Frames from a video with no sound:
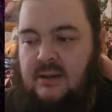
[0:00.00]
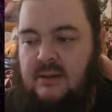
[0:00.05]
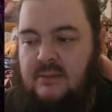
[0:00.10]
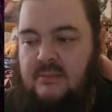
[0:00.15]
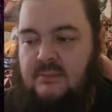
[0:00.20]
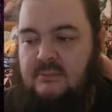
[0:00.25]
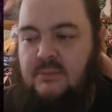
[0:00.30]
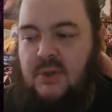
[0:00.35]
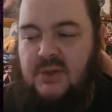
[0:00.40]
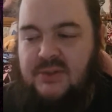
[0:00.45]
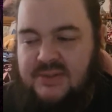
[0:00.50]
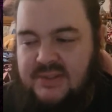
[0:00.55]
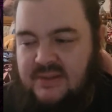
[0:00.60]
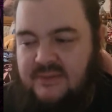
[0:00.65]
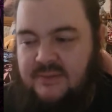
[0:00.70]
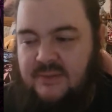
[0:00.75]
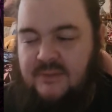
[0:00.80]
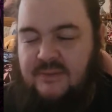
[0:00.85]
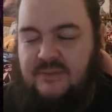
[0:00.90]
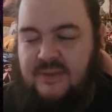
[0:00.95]
mostly
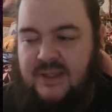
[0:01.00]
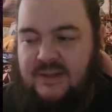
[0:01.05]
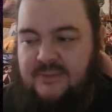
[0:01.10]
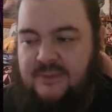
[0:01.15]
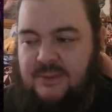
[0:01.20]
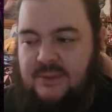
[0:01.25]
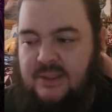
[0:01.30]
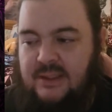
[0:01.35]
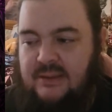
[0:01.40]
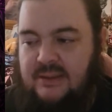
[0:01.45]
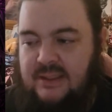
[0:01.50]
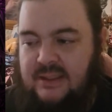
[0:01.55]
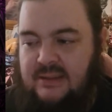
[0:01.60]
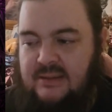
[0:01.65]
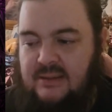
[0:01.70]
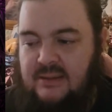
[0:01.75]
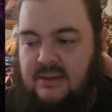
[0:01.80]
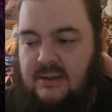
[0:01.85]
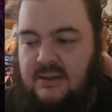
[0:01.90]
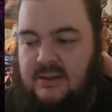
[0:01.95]
for flavor and like the
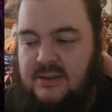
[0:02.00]
card